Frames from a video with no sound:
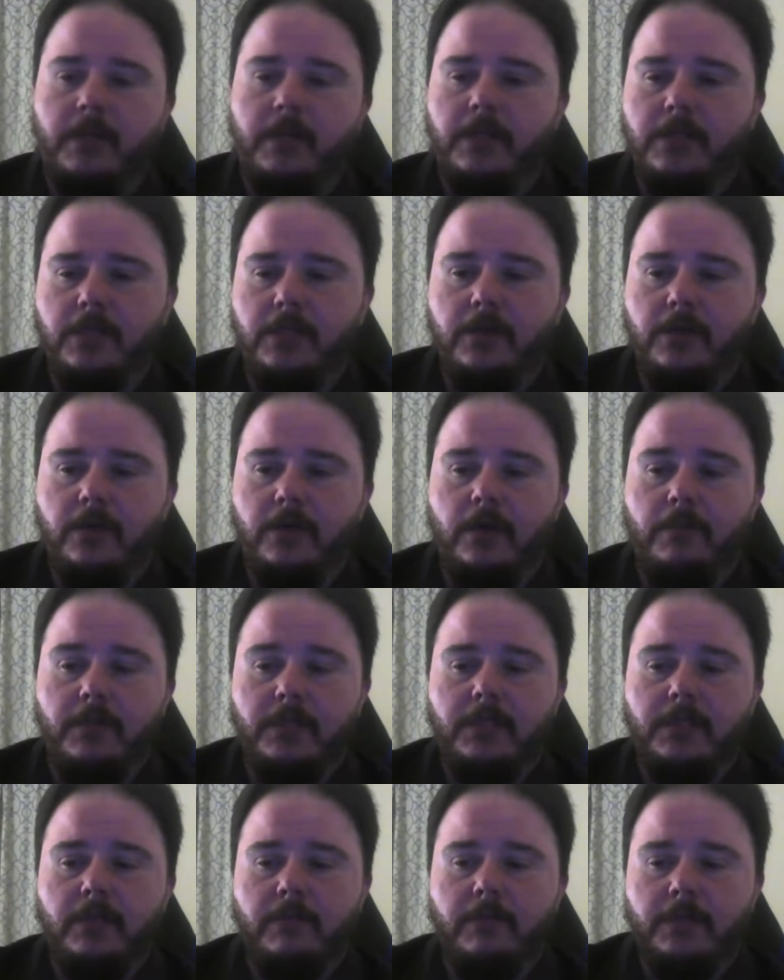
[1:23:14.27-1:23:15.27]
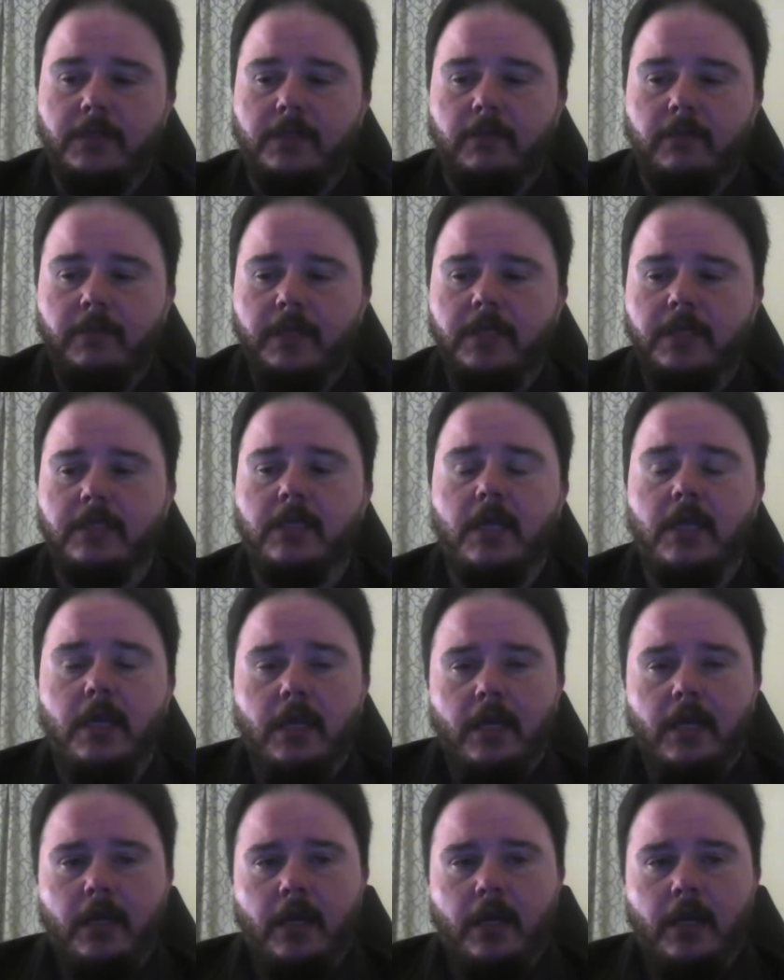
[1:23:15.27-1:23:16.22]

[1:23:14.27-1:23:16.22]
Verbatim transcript: I'm an engineer, I'm this, I'm this, I'm this.